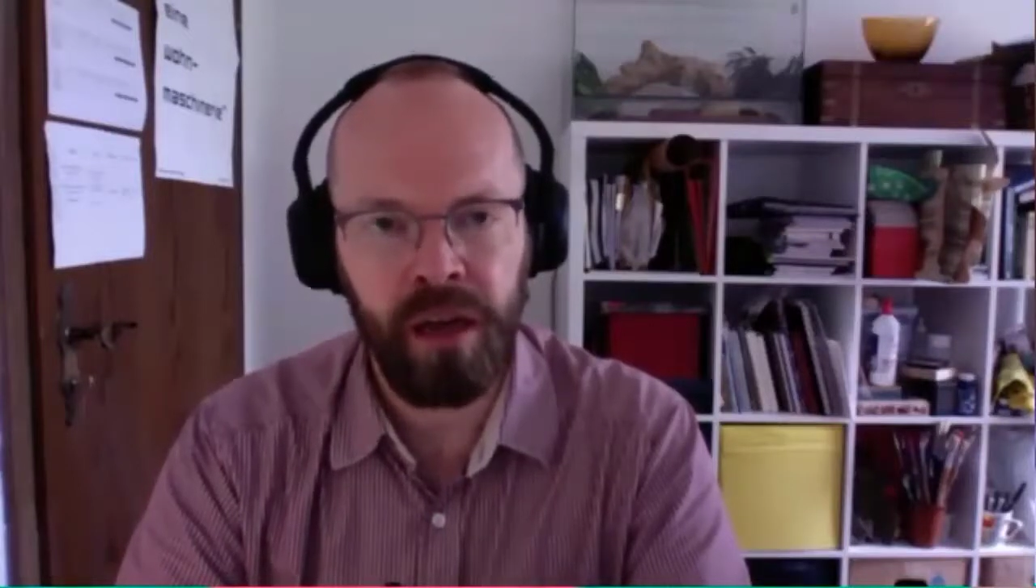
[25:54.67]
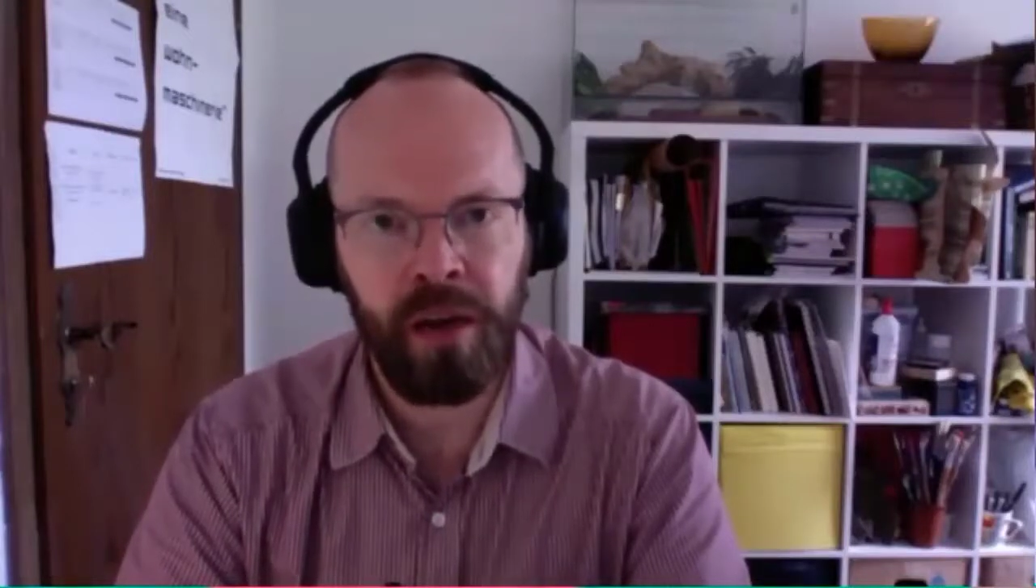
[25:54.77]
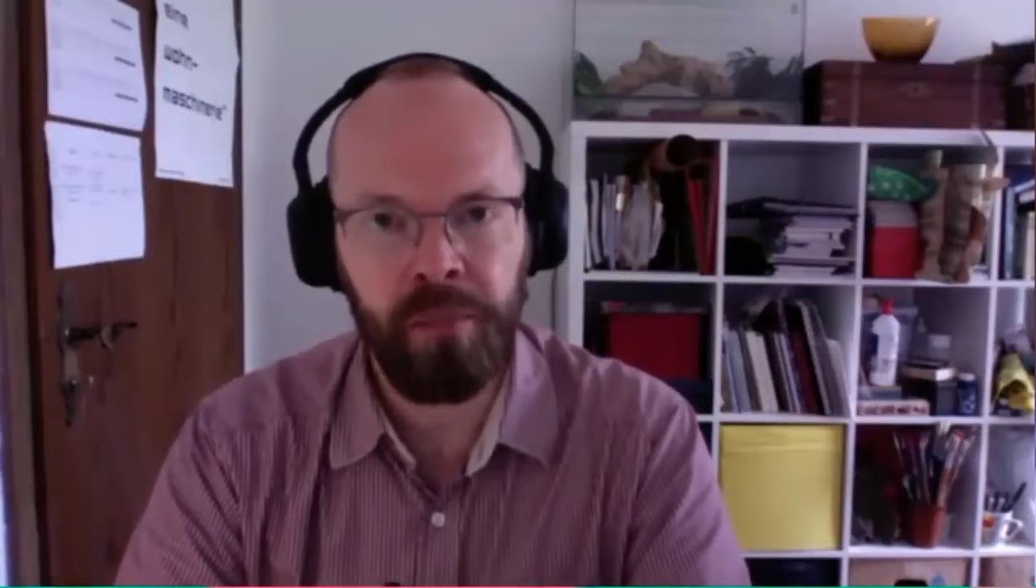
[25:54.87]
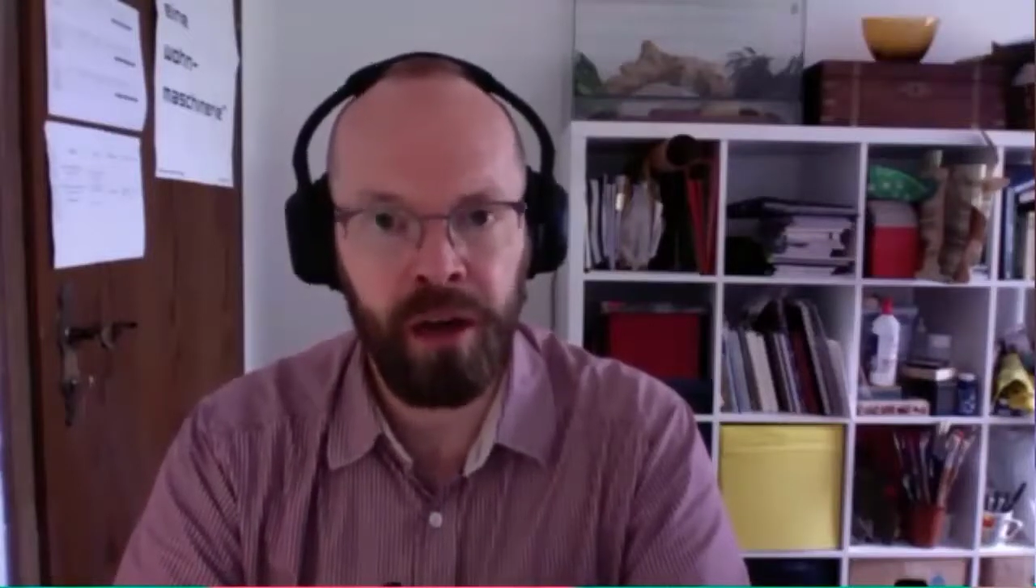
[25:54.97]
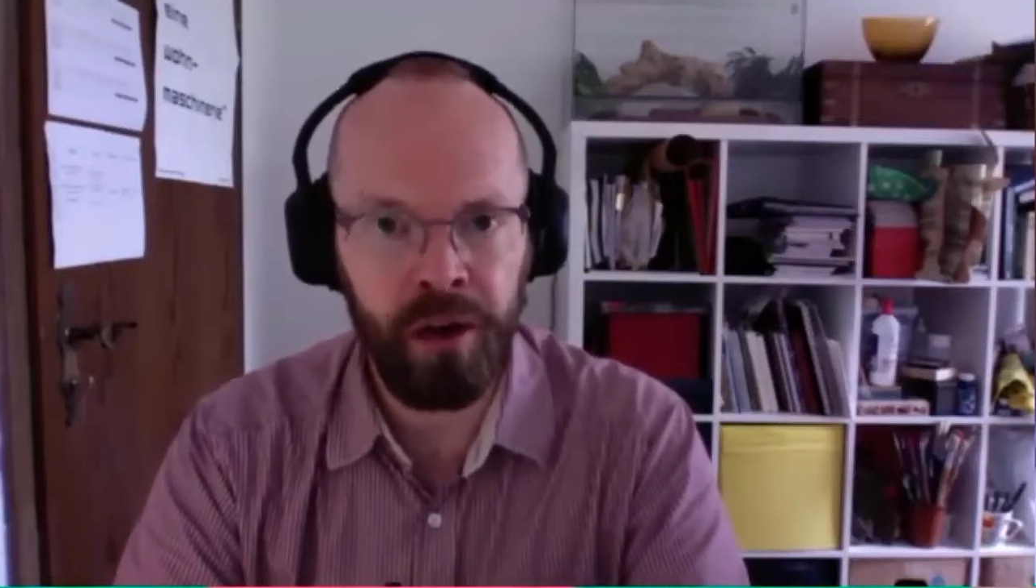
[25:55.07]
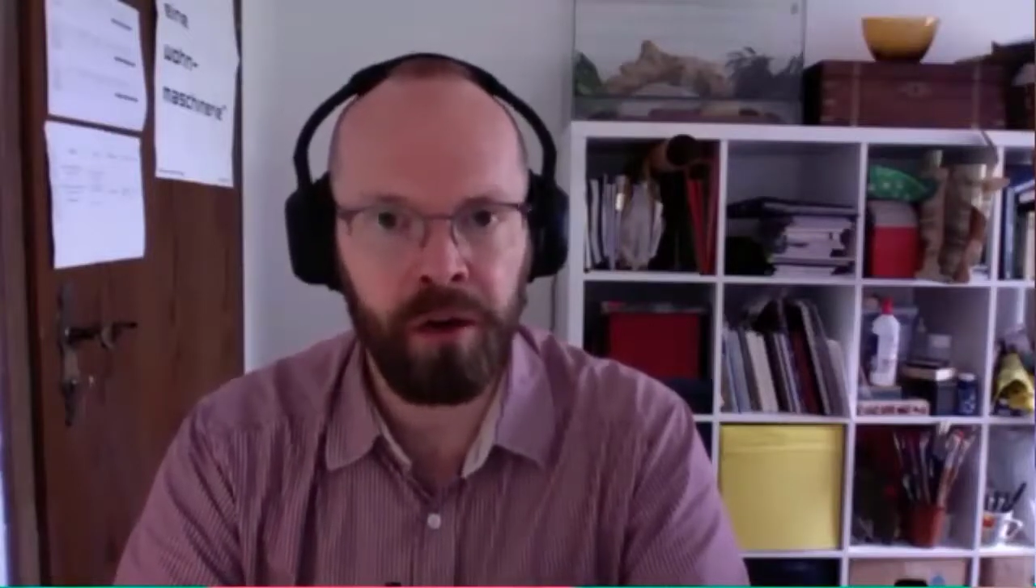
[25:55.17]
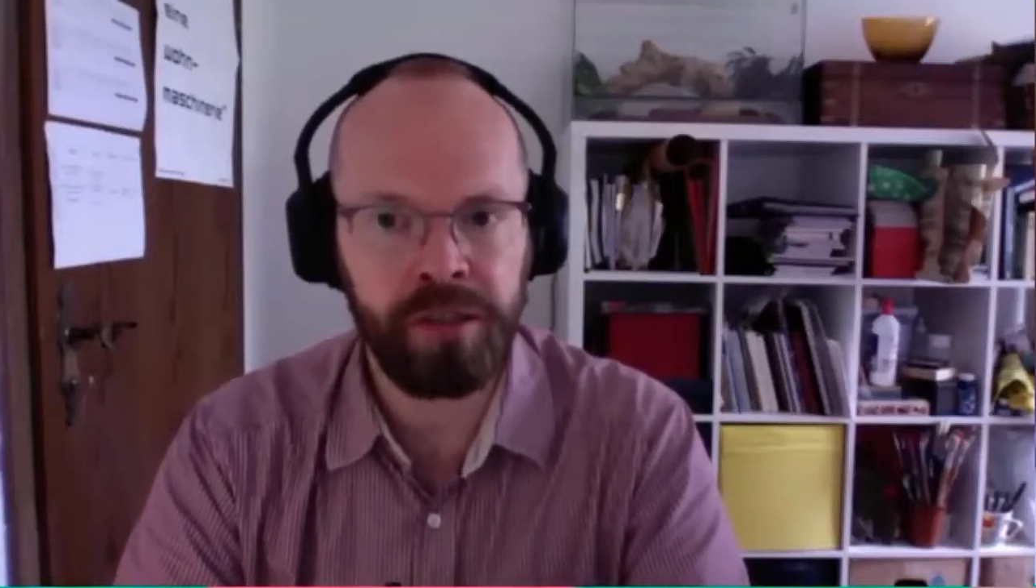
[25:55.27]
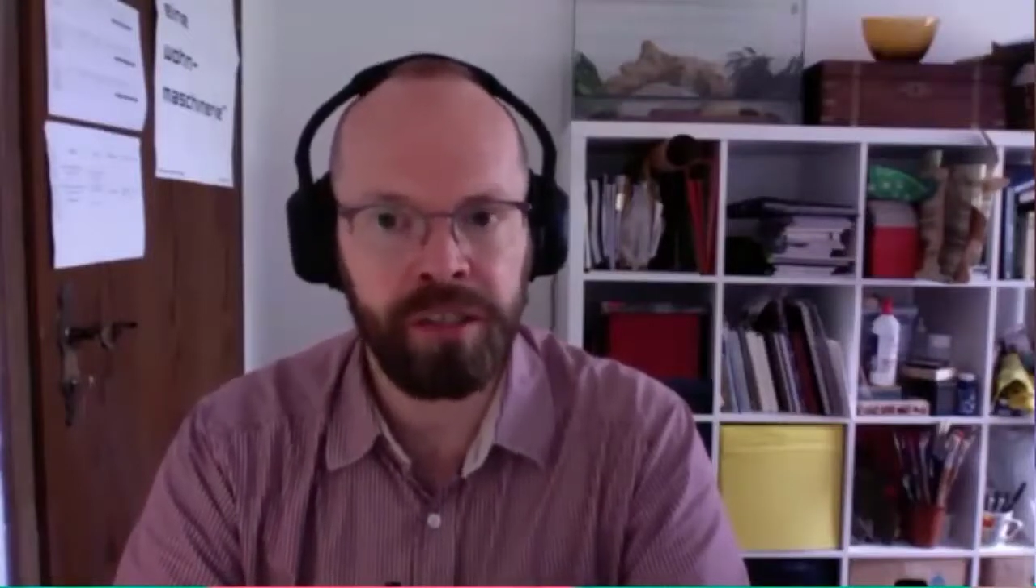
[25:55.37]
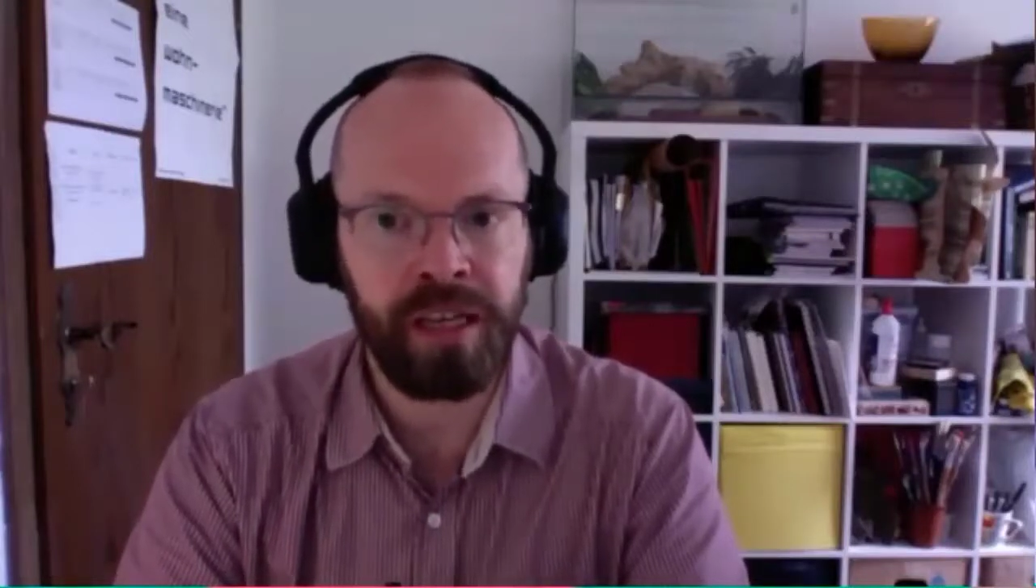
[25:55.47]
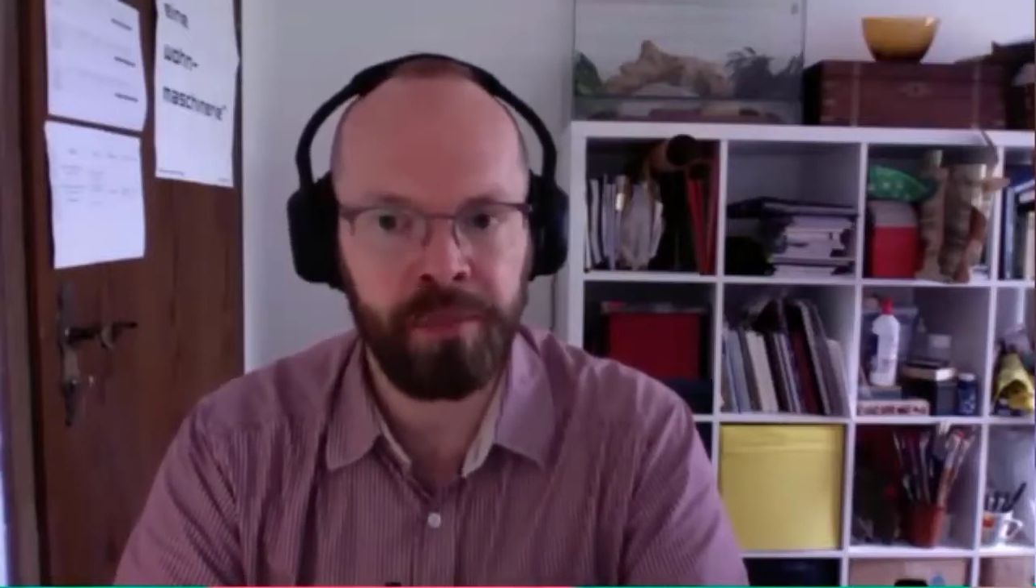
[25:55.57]
a
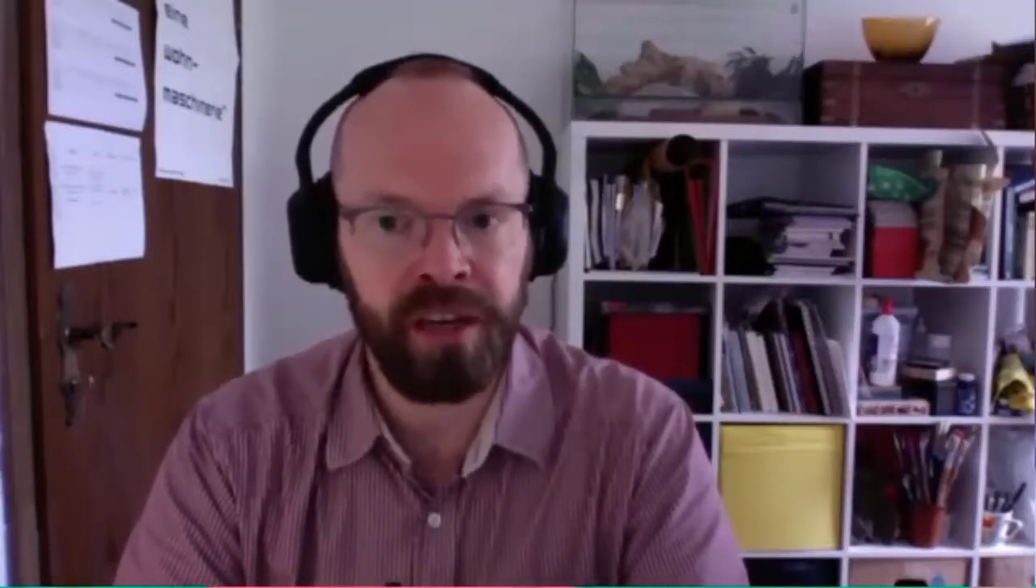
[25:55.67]
lot as I